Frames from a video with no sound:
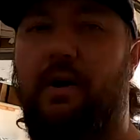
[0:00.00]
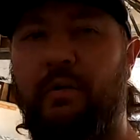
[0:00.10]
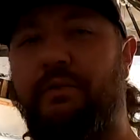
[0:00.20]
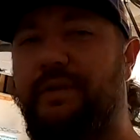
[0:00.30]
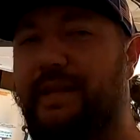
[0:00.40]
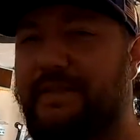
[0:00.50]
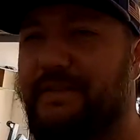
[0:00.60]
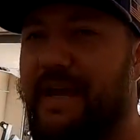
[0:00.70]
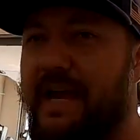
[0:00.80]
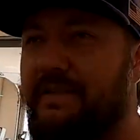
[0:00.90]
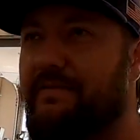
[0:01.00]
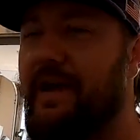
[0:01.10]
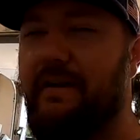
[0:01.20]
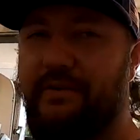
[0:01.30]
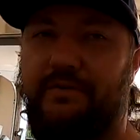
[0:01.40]
Hopefully that just adds
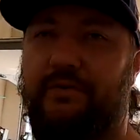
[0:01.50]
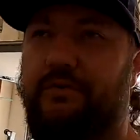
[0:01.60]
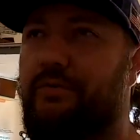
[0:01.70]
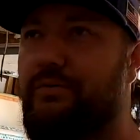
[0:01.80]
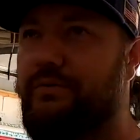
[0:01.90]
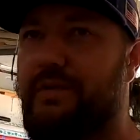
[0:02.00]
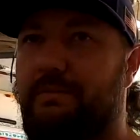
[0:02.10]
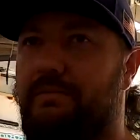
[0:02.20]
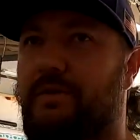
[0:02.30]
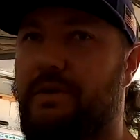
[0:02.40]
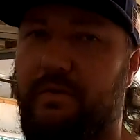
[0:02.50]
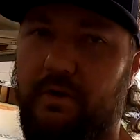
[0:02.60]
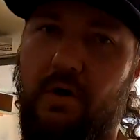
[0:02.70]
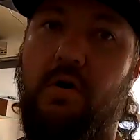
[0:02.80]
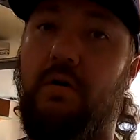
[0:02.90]
value to some, the
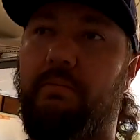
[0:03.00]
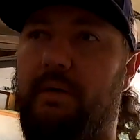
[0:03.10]
car.